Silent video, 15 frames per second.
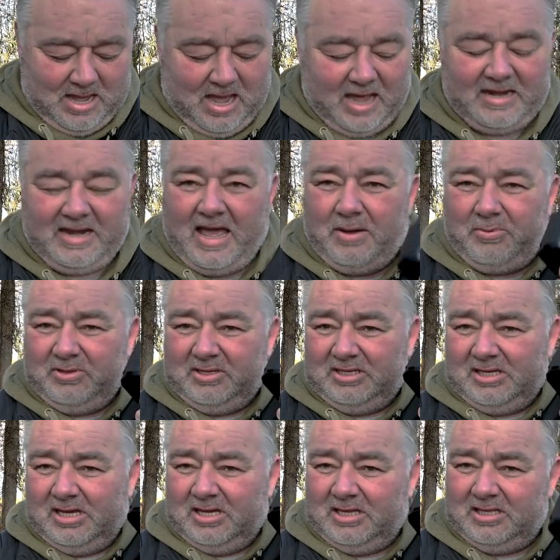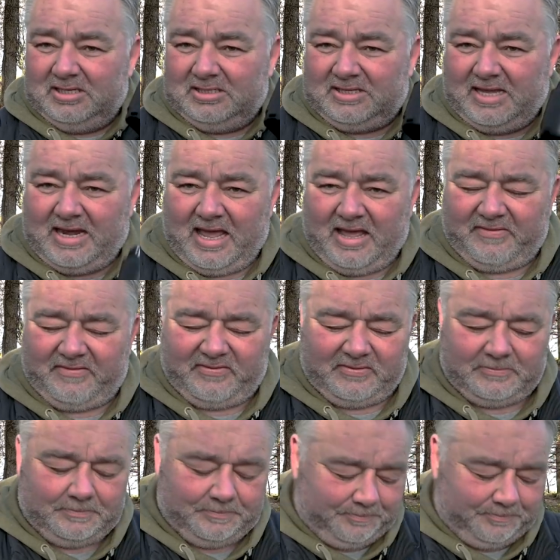and now with the ZF.